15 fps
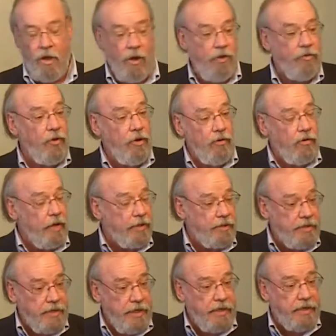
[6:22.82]
Although I
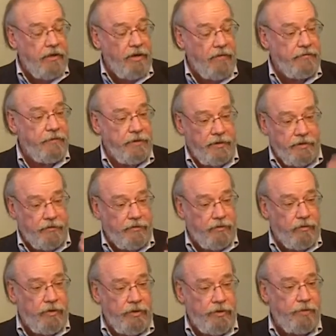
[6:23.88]
say often in the
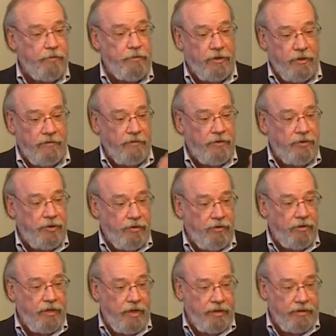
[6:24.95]
worship service, you
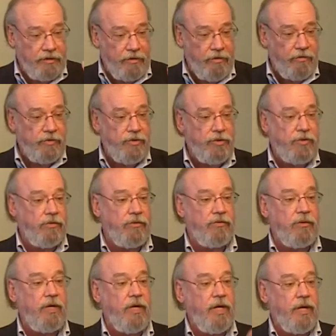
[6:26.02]
know, God knows
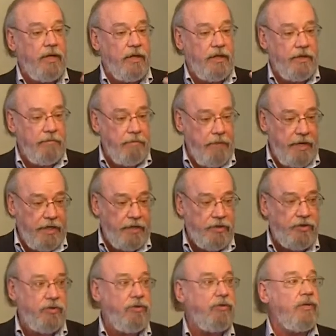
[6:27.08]
you, he
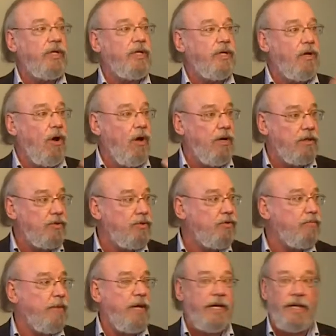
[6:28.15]
made you, he calls
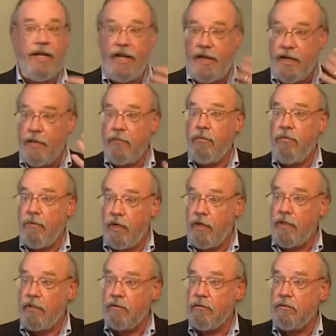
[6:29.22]
you by name,
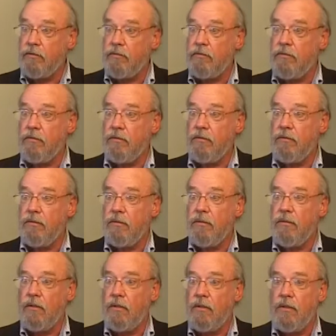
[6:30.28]
right?
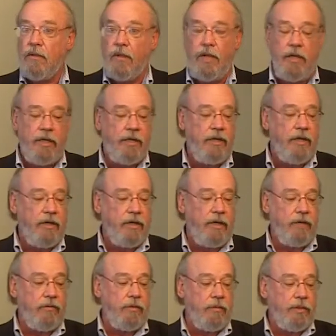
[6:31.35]

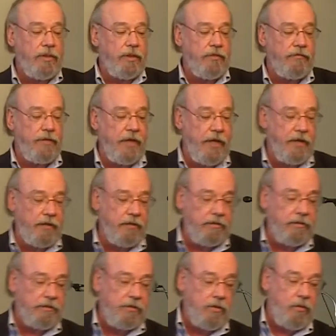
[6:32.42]
And we believe
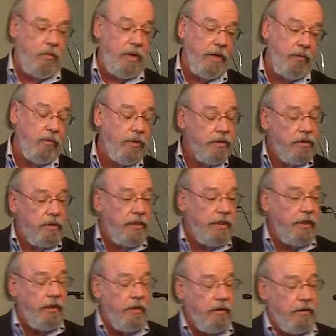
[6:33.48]
that. So why wouldn't
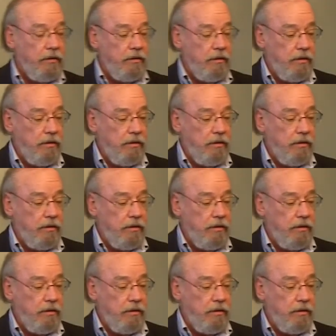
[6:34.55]
he?